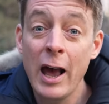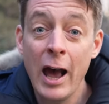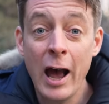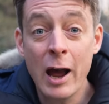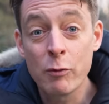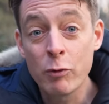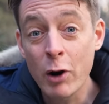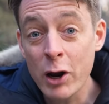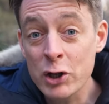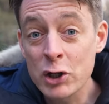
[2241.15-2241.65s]

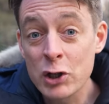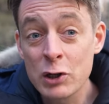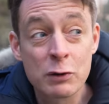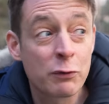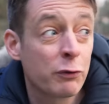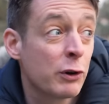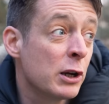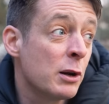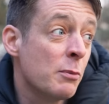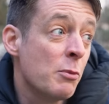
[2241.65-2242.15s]
and Russia is
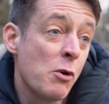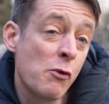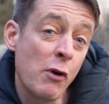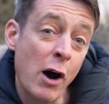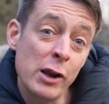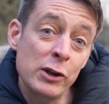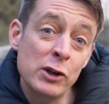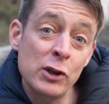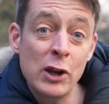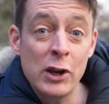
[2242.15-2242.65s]
free to move
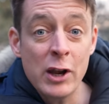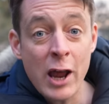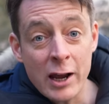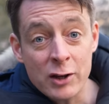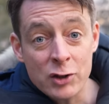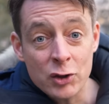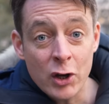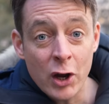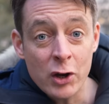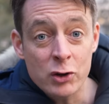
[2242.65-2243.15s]
on to the
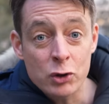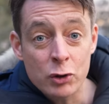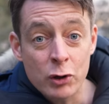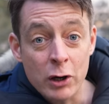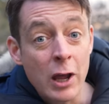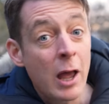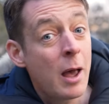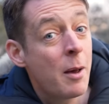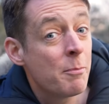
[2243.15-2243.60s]
next country,